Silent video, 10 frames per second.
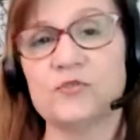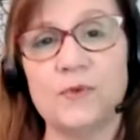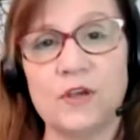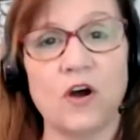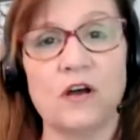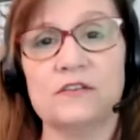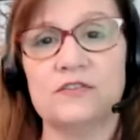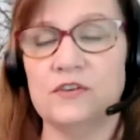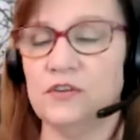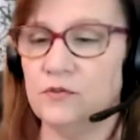
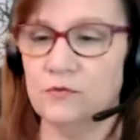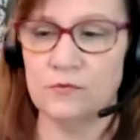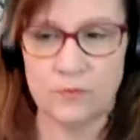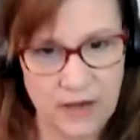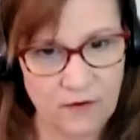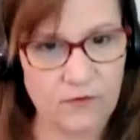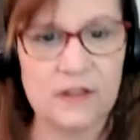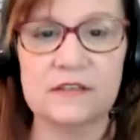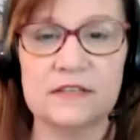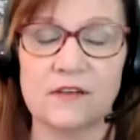because you get rid of
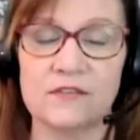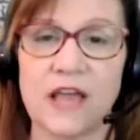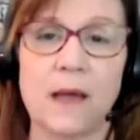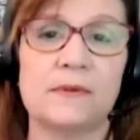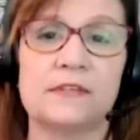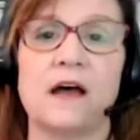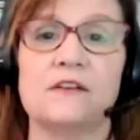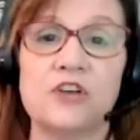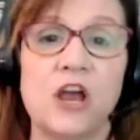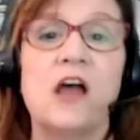the
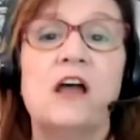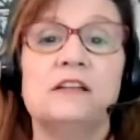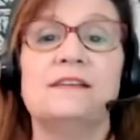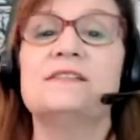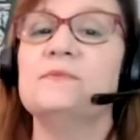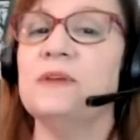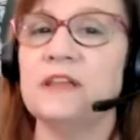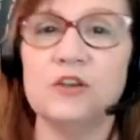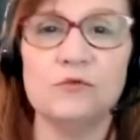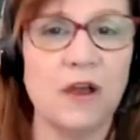self-sabotage doesn't mean
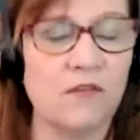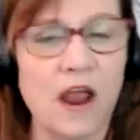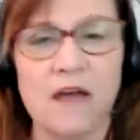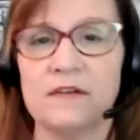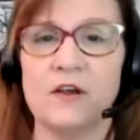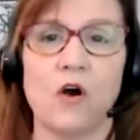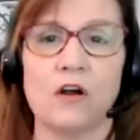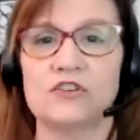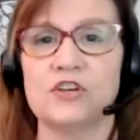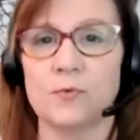that you never have any
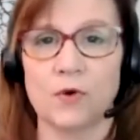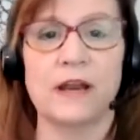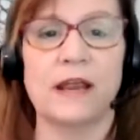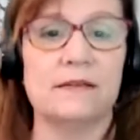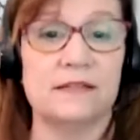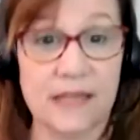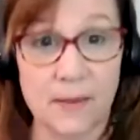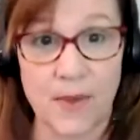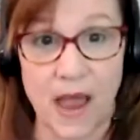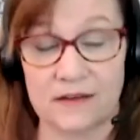hardship or any
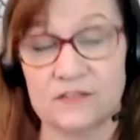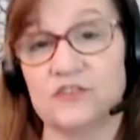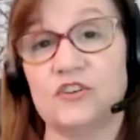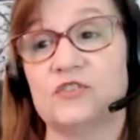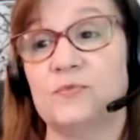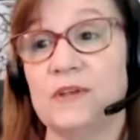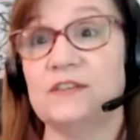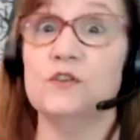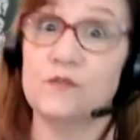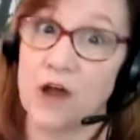setbacks. It just means
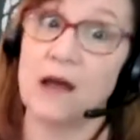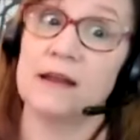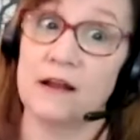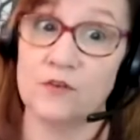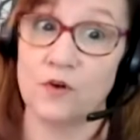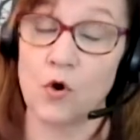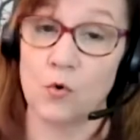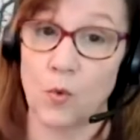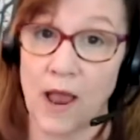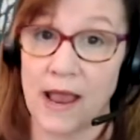that you've gotten out of your
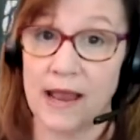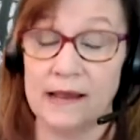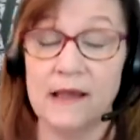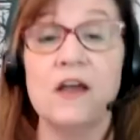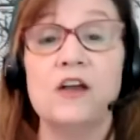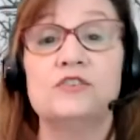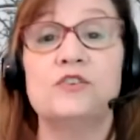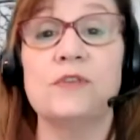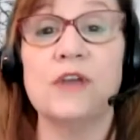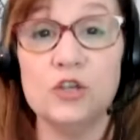own way
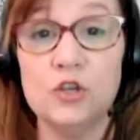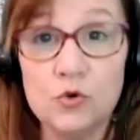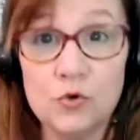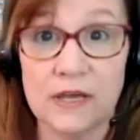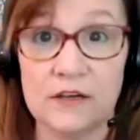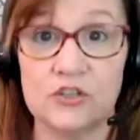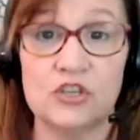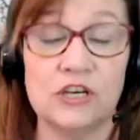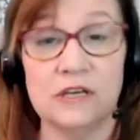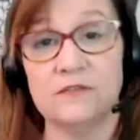so that you can
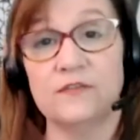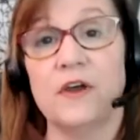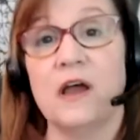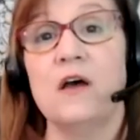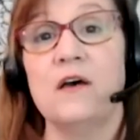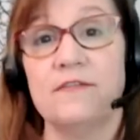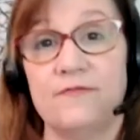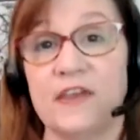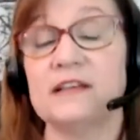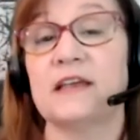achieve
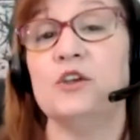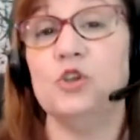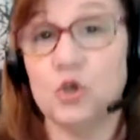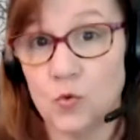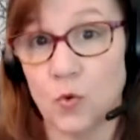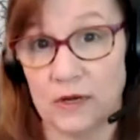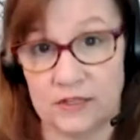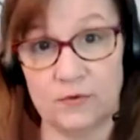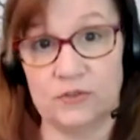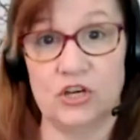things that you want
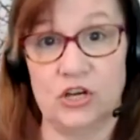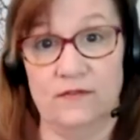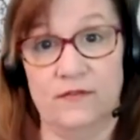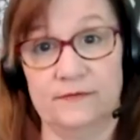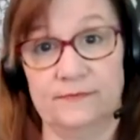to achieve.